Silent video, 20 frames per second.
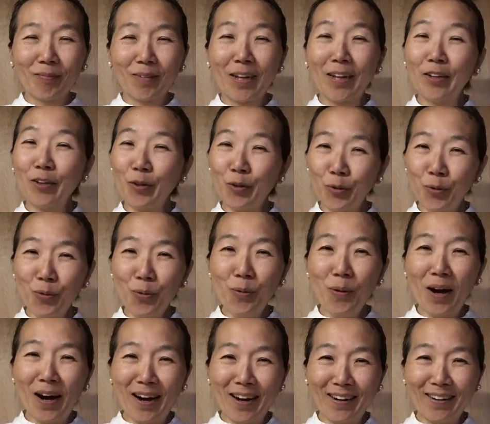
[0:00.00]
And you
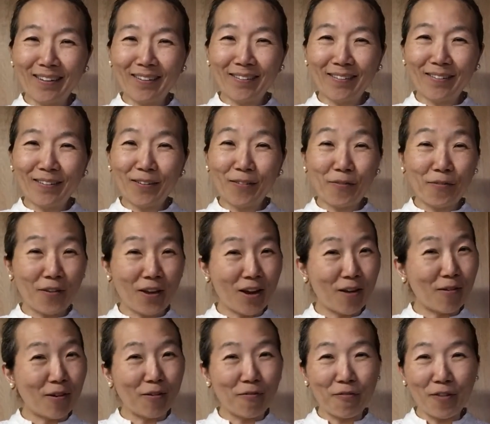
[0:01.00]
are
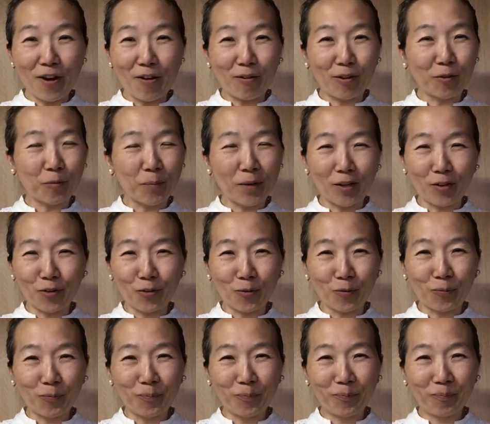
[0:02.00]
very, very special.